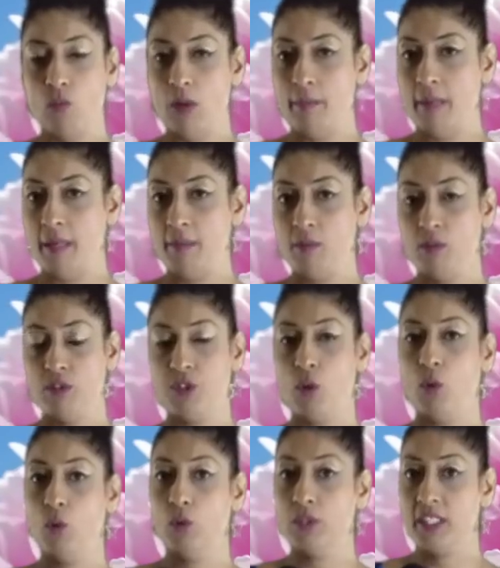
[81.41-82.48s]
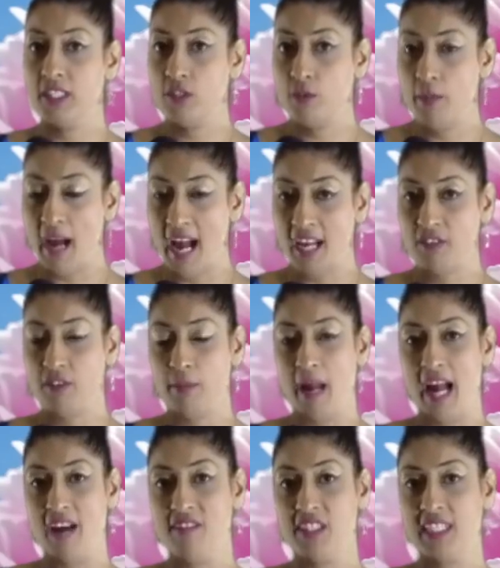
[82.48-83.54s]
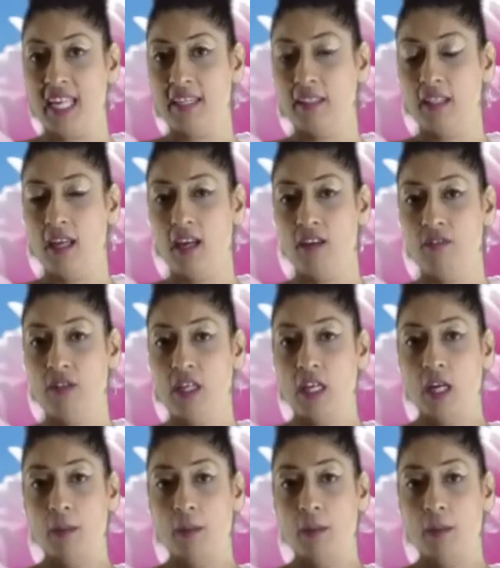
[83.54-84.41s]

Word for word: what maybe was holding you back from having that love,